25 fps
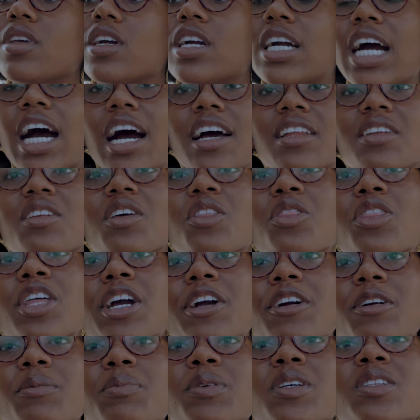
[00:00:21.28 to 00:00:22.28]
gotten the
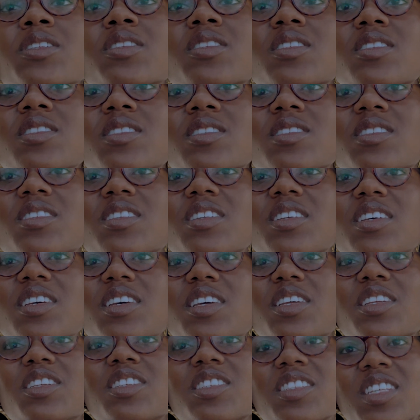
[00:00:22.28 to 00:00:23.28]
therapist
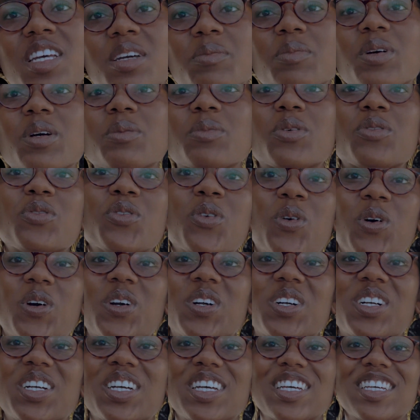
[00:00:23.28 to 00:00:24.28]
stigma
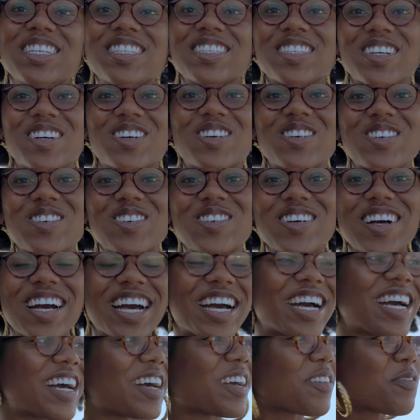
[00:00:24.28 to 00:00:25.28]
before. So
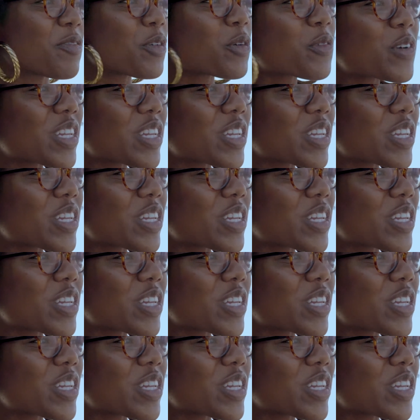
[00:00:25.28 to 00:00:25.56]
I feel